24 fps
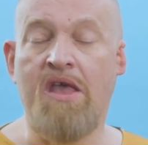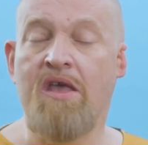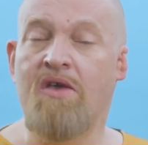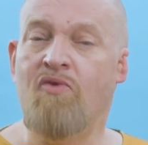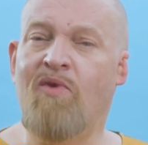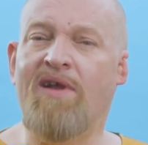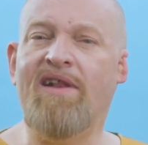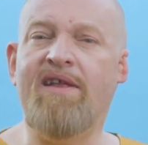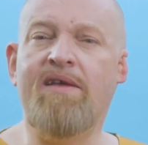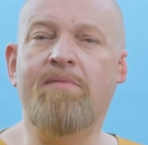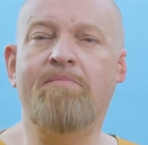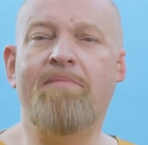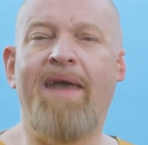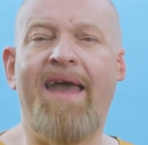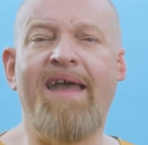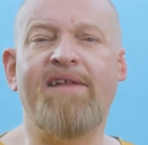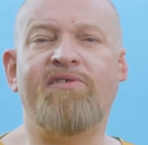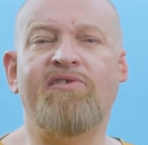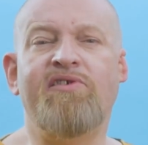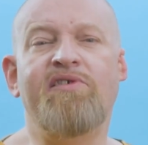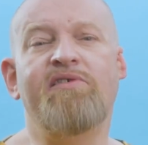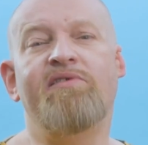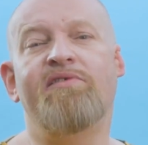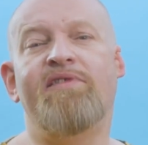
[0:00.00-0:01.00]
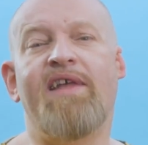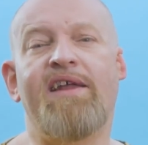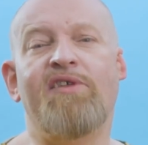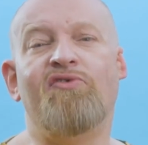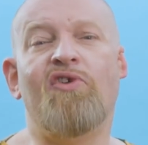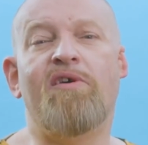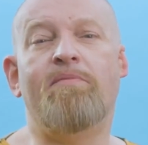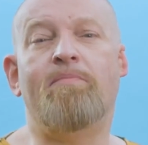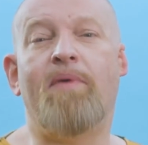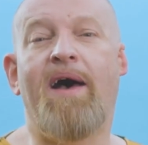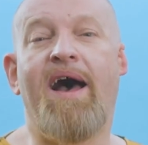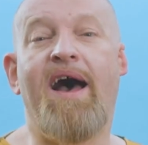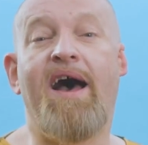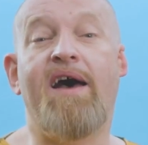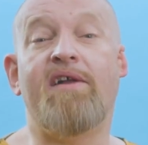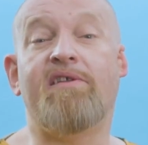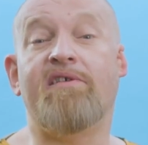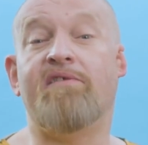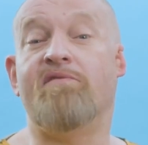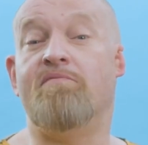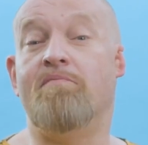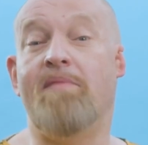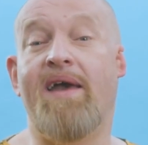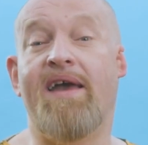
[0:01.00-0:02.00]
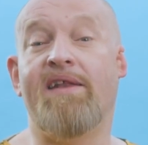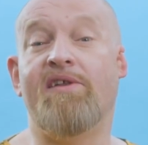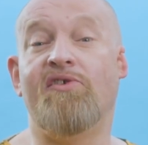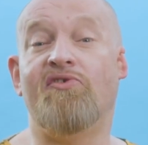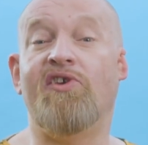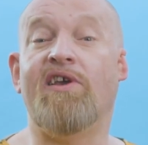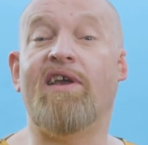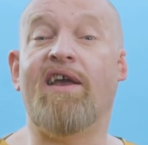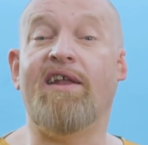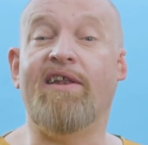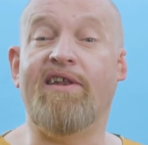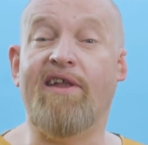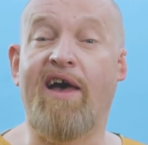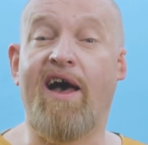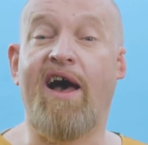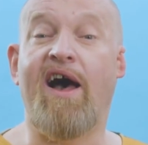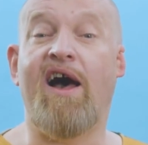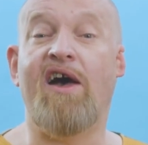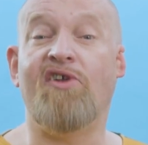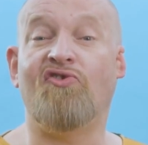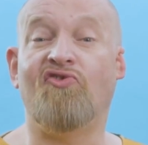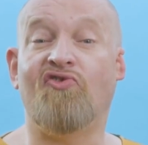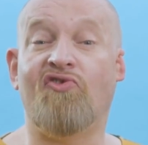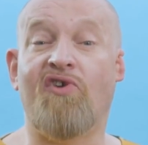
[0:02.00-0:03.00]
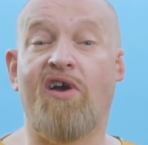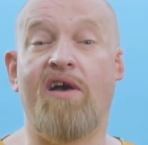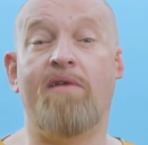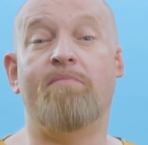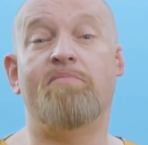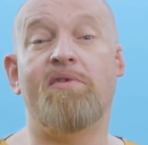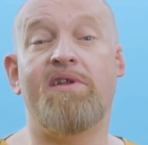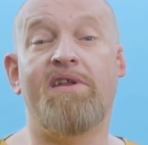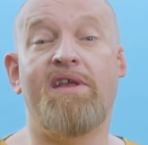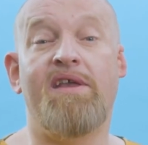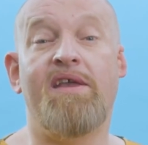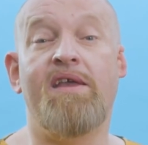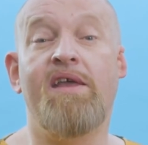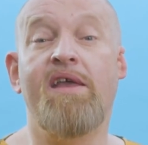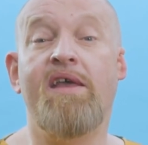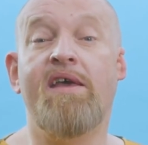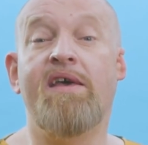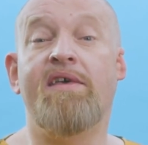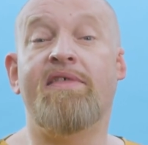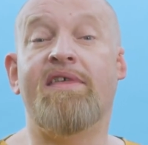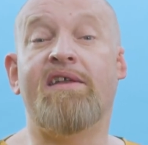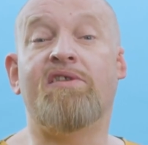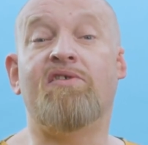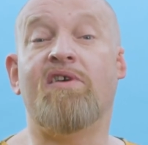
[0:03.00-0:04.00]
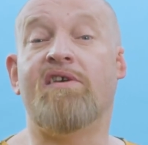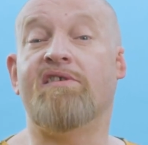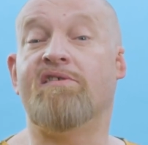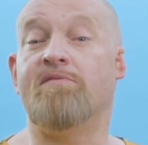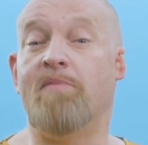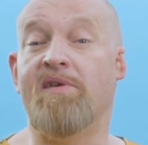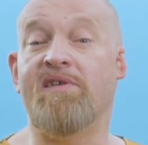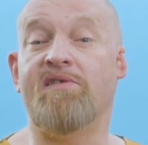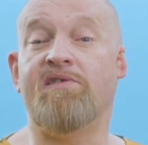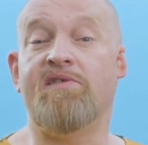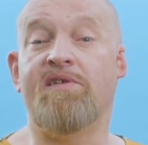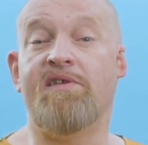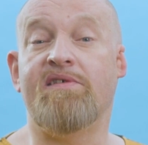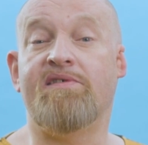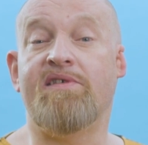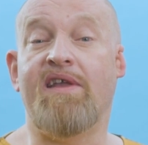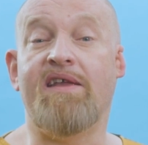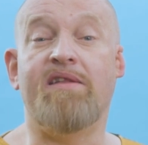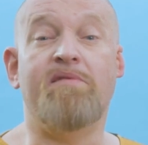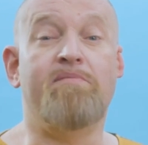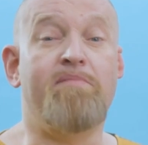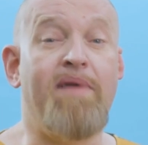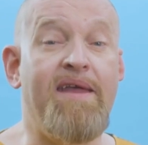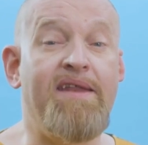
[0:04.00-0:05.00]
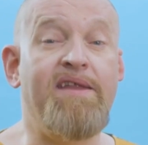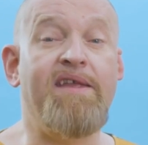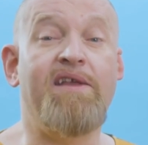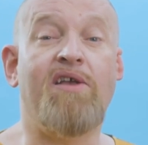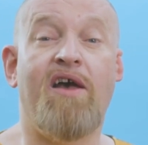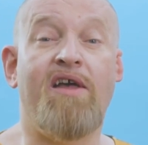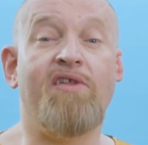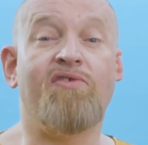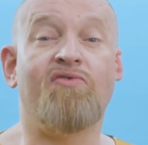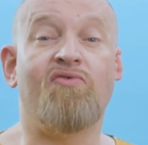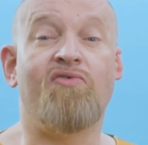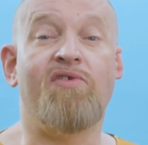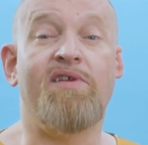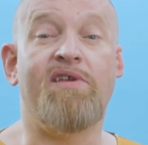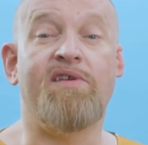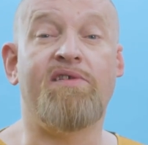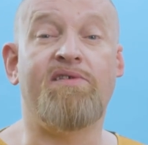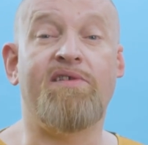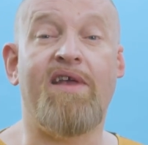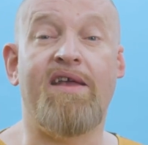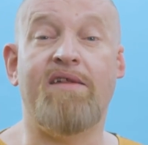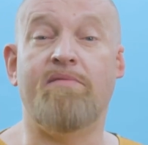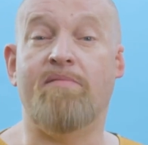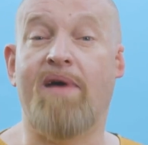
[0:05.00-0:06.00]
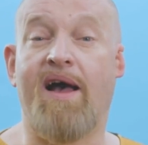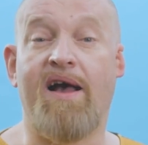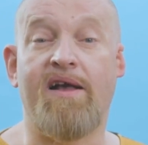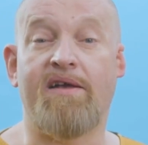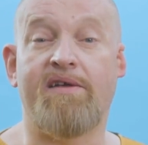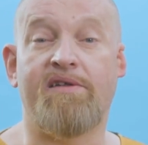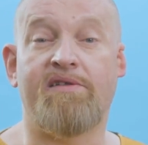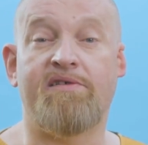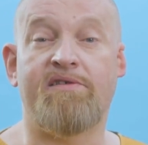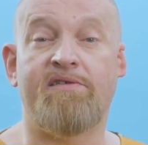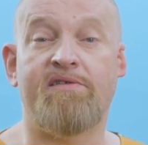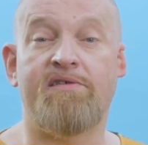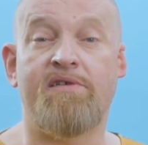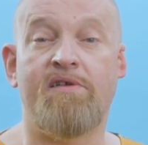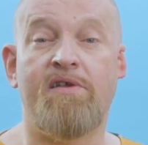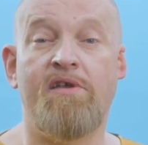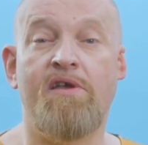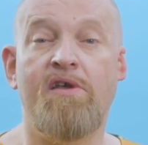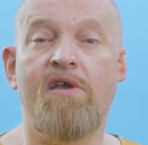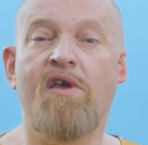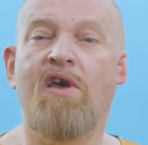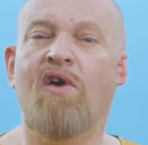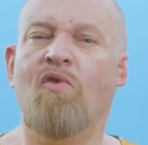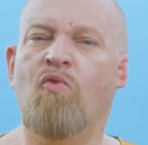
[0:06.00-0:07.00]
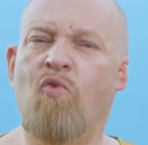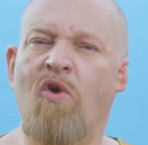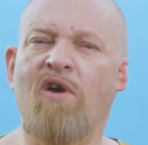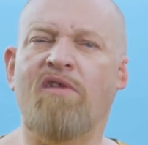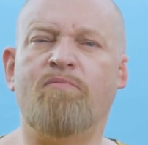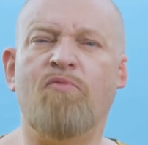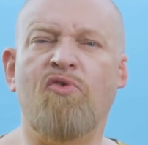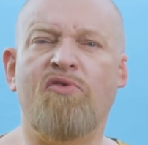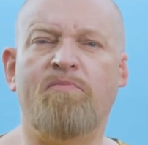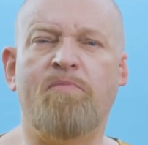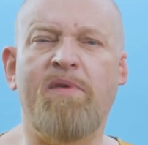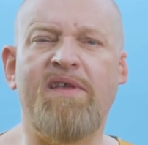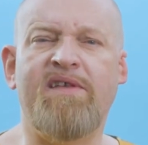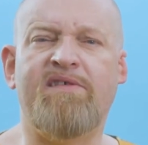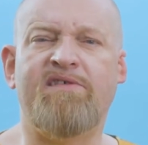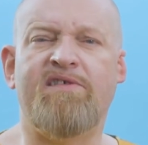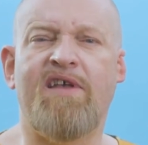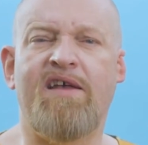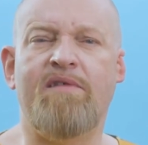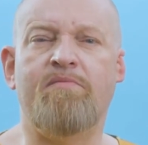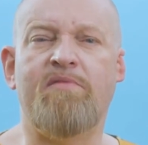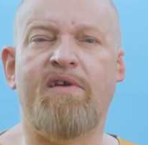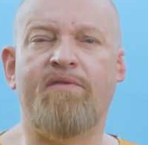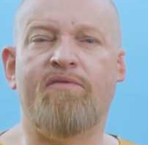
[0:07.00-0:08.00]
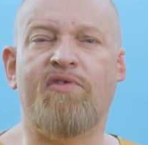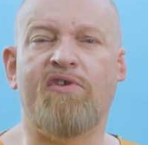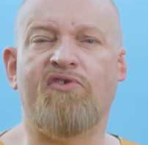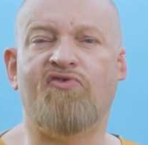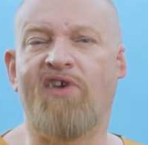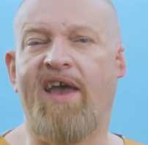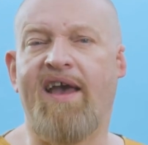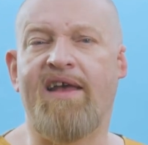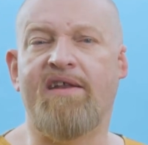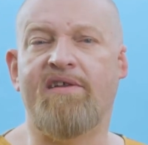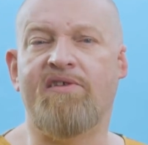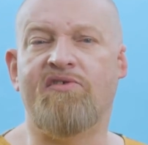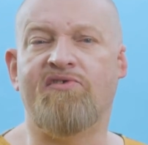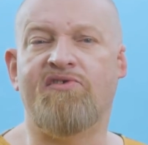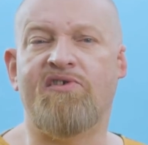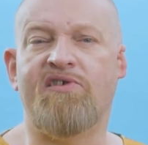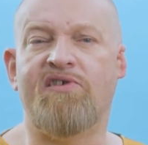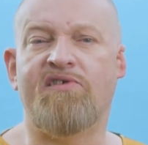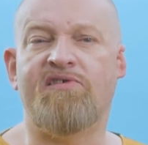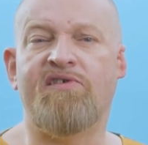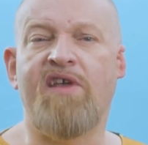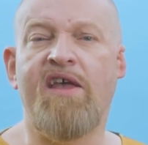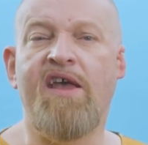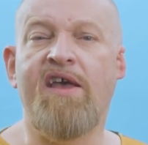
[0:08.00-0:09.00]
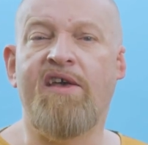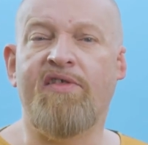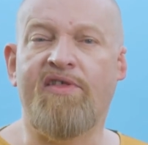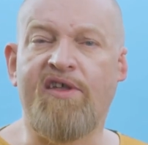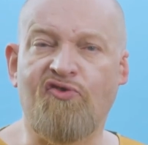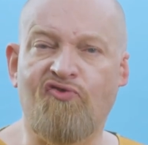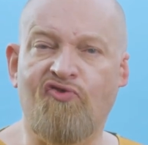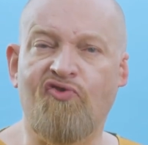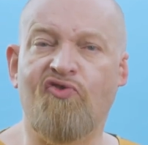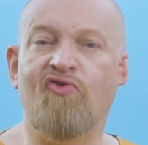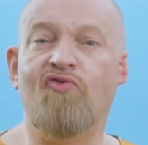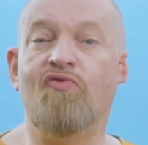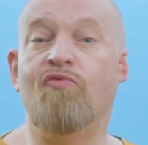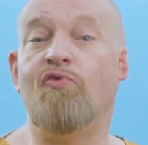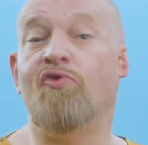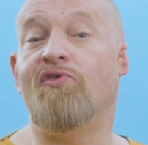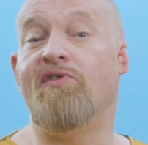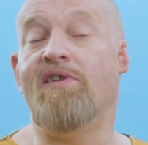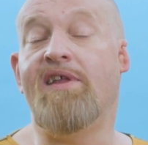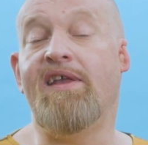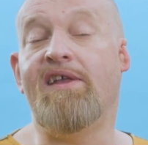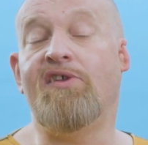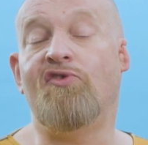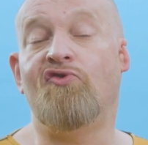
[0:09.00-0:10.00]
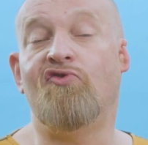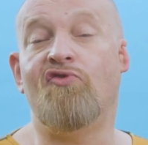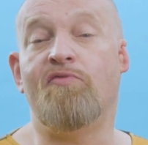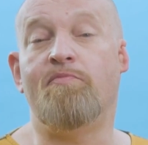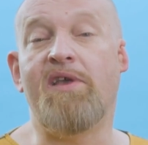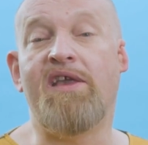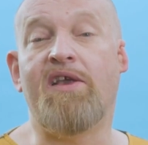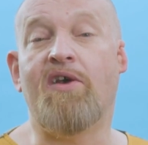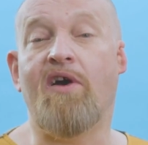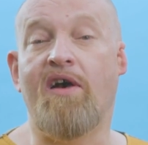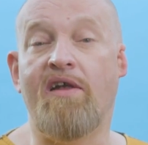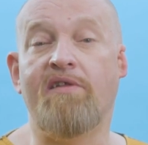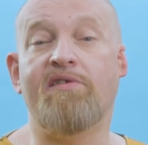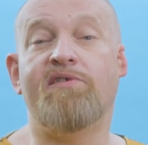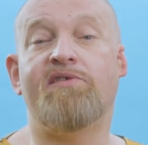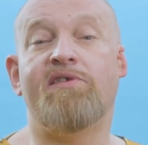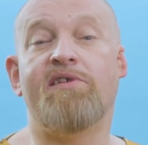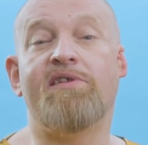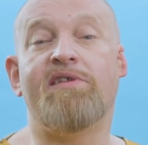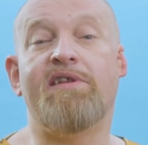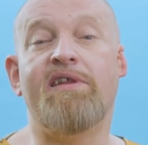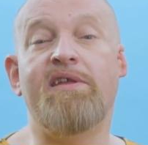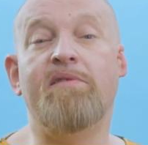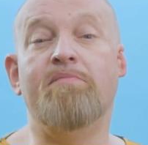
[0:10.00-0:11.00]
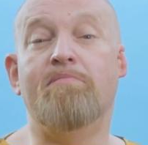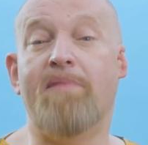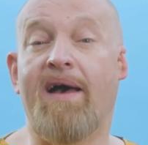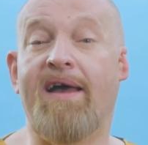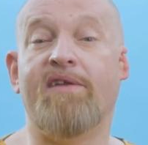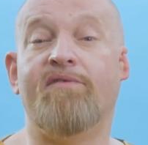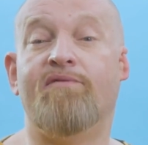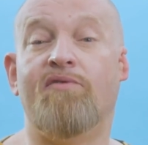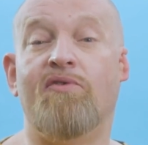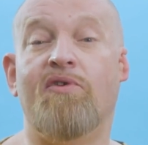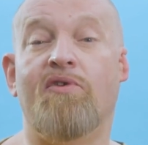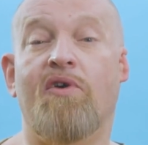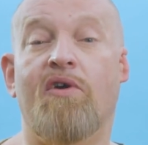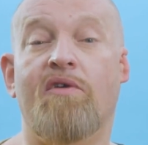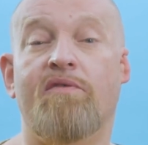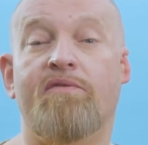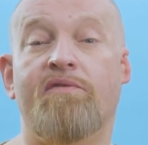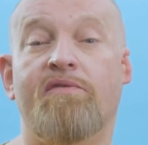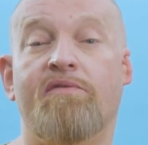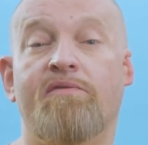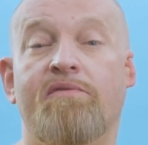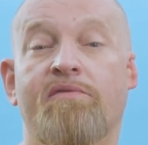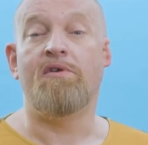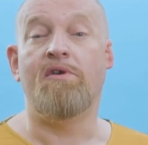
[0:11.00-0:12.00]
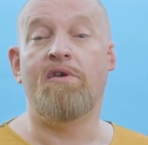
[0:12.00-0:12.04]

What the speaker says: Well, imagine that you're part of managing a large company that does business in many countries and markets. What would be some of the challenges that you would need to be constantly mindful of?